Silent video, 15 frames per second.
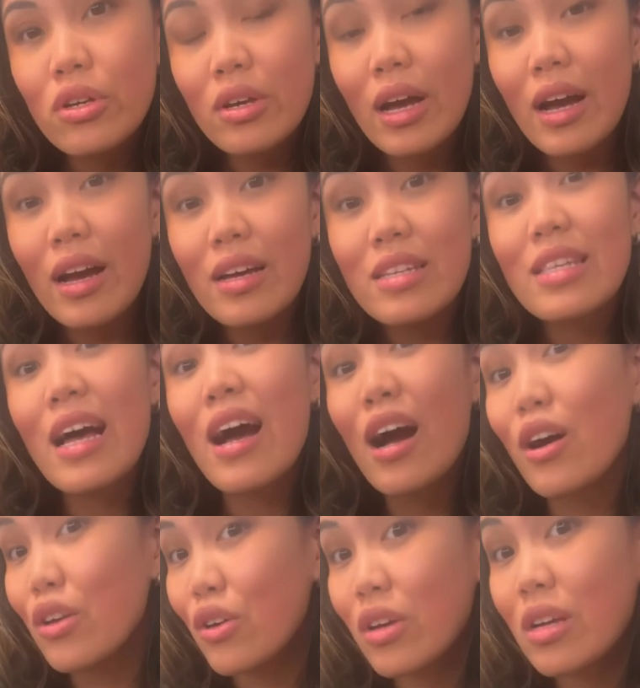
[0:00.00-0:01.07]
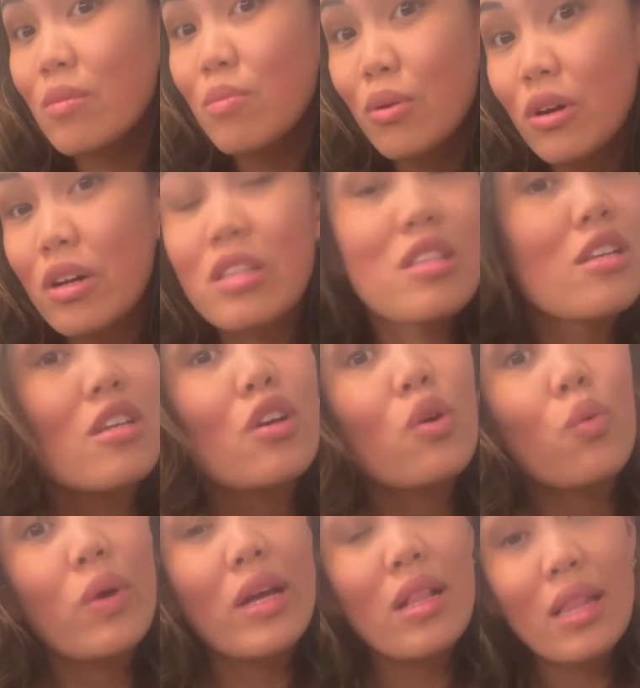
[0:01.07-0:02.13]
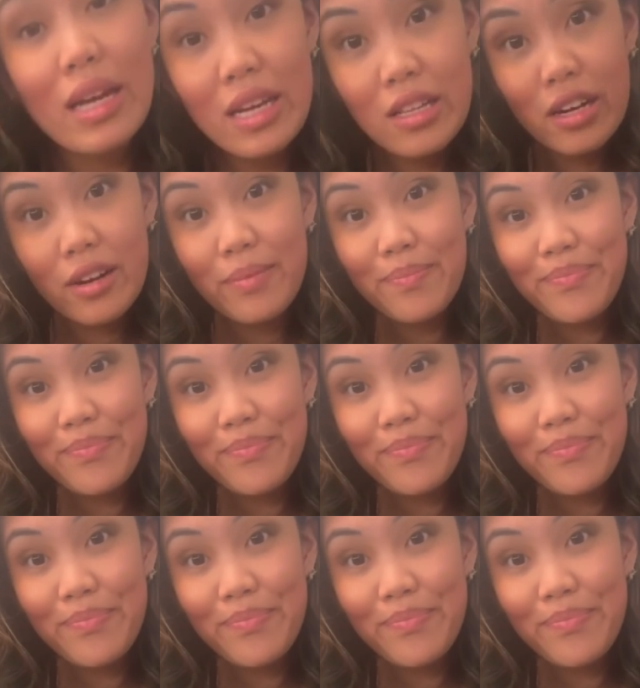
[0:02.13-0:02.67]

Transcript: guys how you can put your wing liner.